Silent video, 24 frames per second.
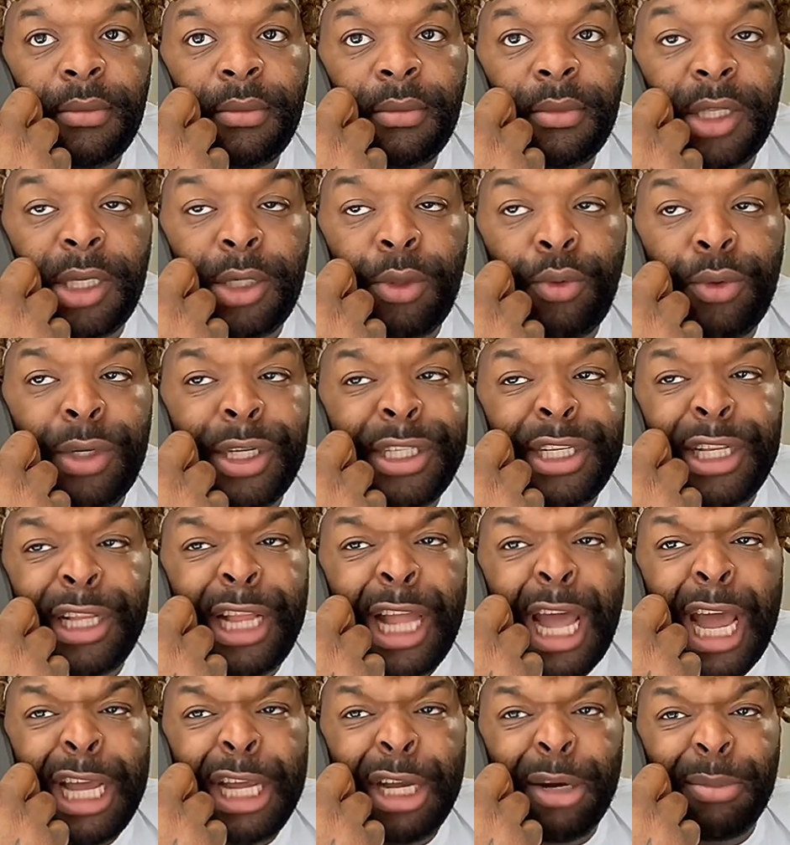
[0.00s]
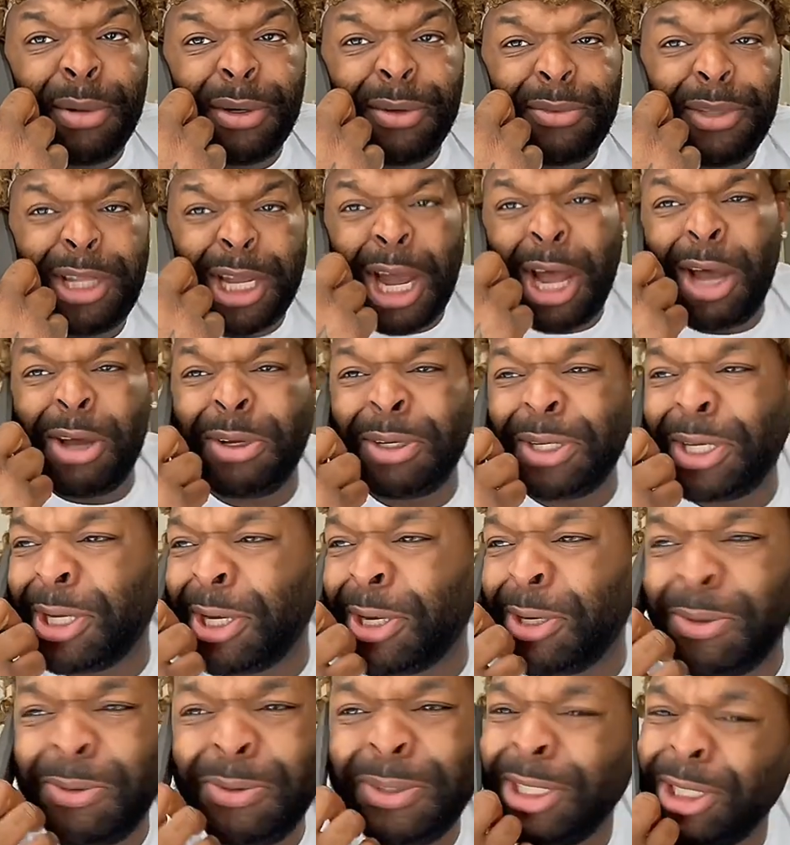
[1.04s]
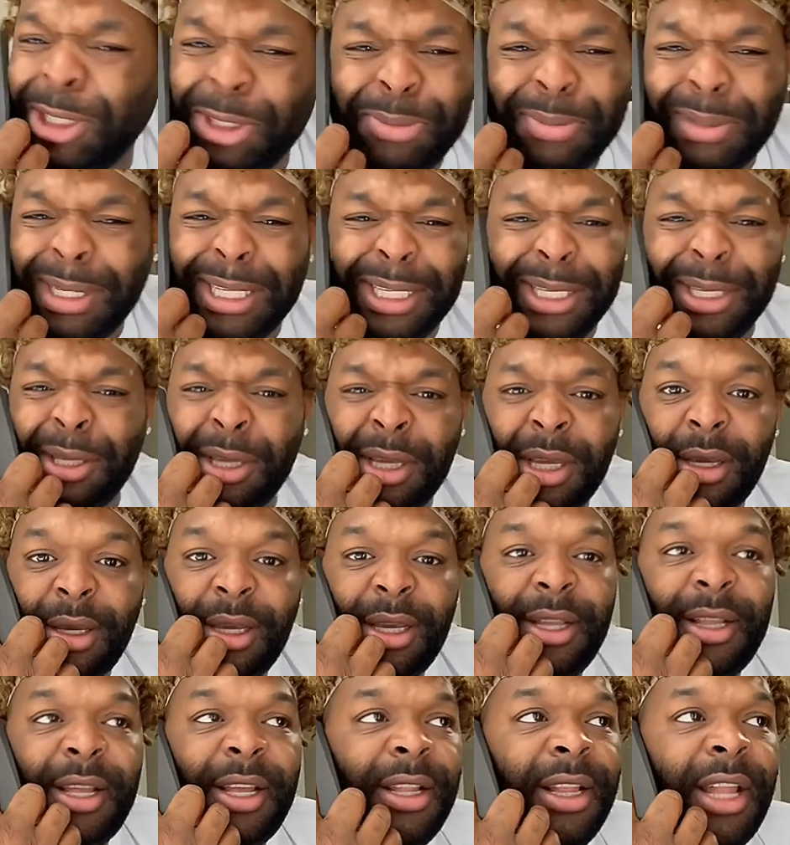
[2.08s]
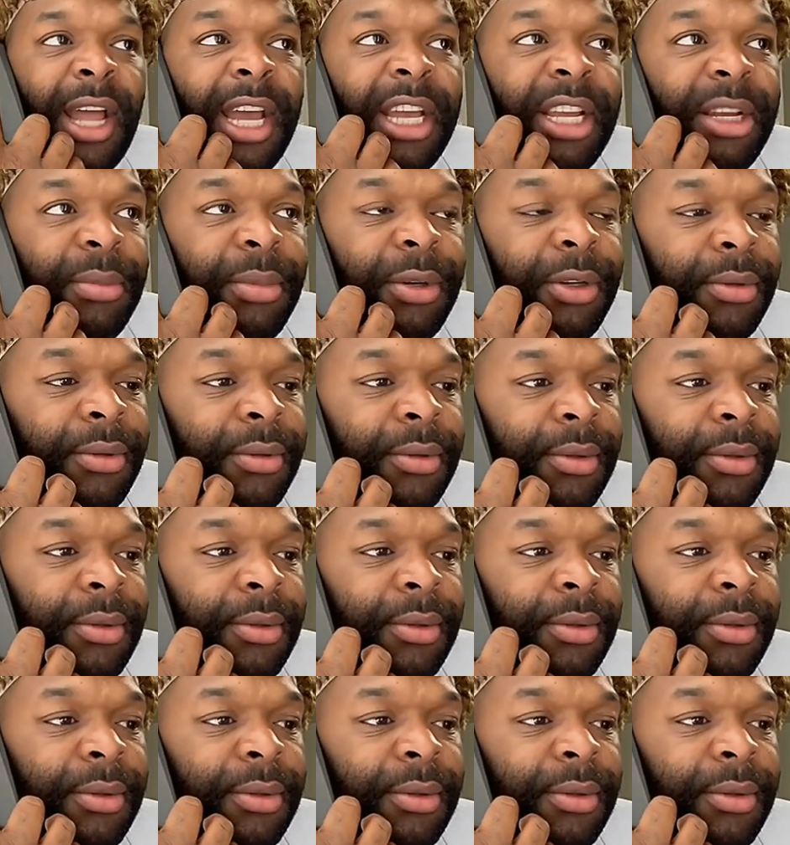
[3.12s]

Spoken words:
It wasn't likable. What you mean? It ain't likable.